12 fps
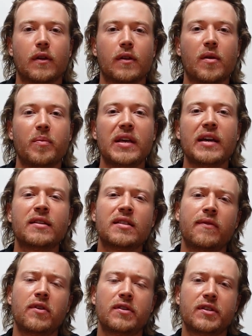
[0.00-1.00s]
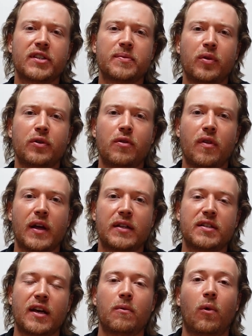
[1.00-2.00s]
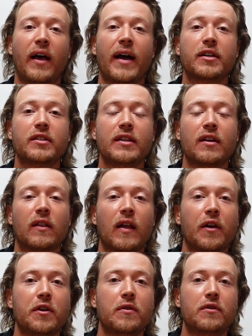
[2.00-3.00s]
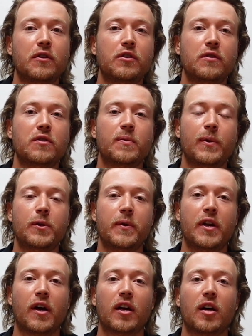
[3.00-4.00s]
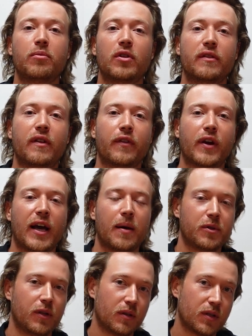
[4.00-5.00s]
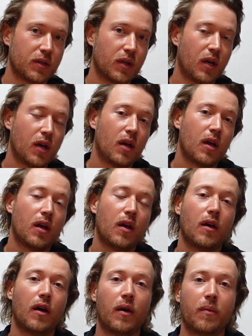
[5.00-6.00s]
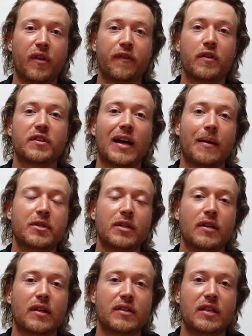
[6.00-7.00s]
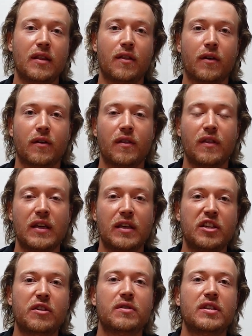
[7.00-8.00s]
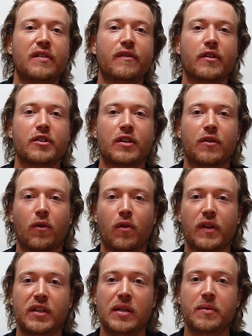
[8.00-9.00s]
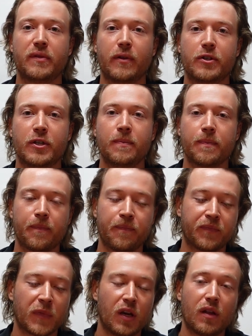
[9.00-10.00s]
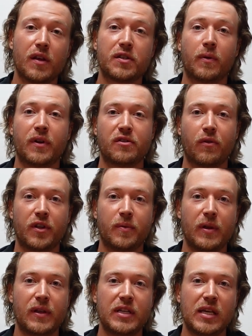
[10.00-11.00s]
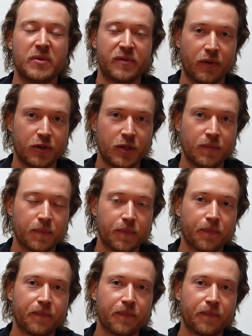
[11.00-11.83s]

The BH76 Bluetooth headset will actually allow you to choose between a couple of different options. The first option is either the UC version or the Teams version. This one is going to be the Teams version.